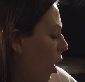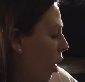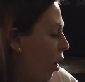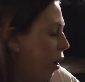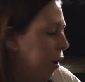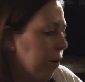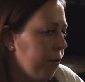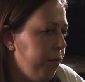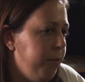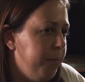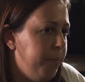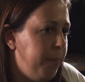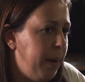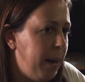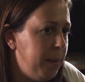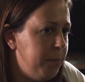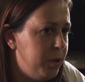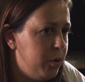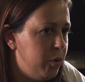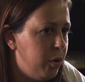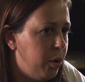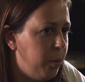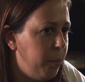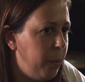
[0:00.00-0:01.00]
A lot of
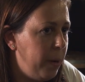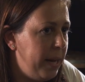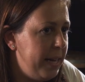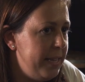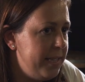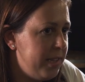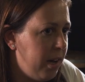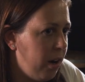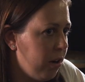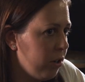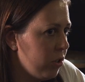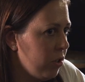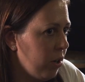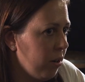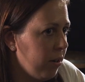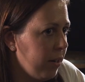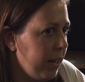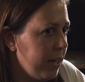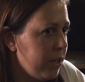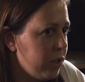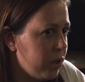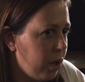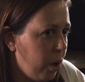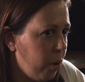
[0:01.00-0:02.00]
perhaps strawberry, dark
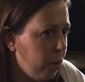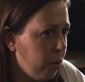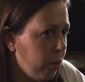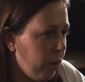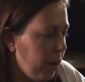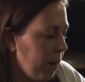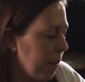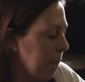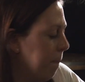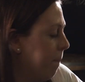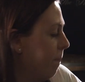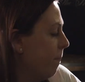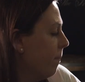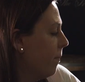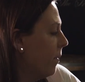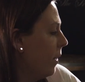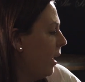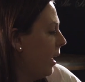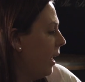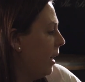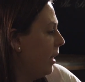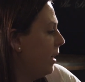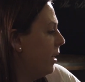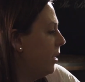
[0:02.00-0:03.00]
chocolate, cocoa
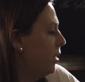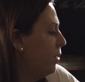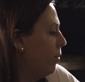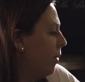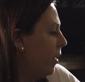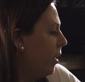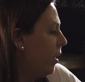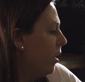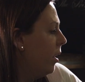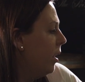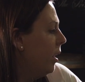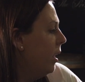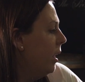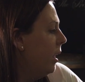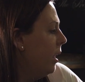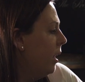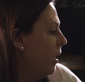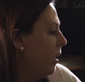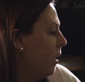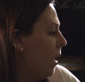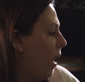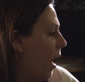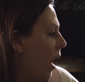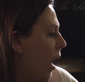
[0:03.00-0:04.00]
in this one,
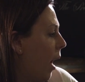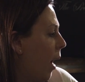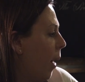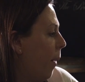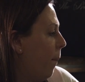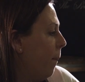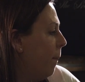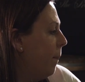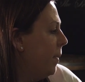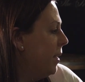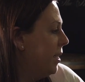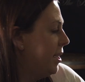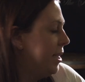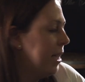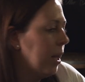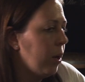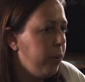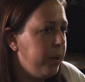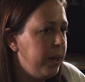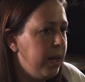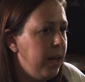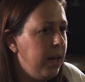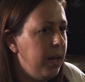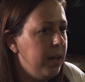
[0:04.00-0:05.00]
but
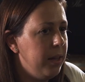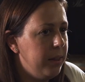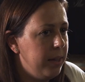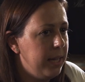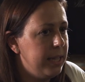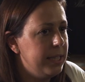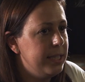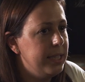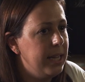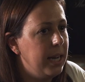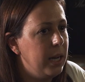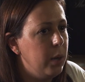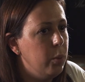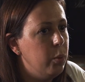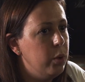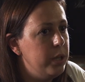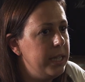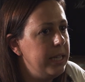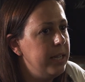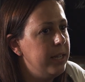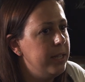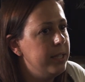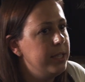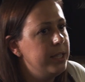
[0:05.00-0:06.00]
still with that slight
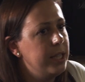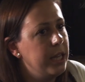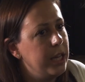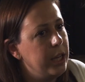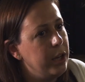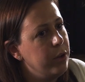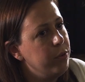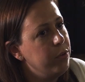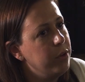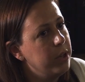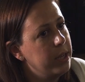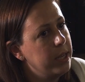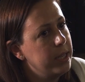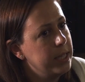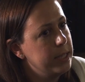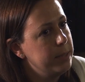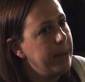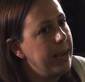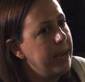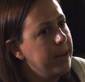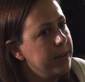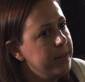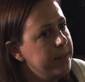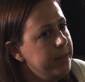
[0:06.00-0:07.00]
woodiness that you'd
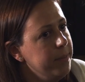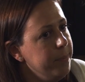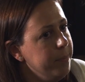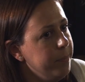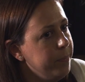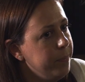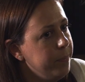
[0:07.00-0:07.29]
expect.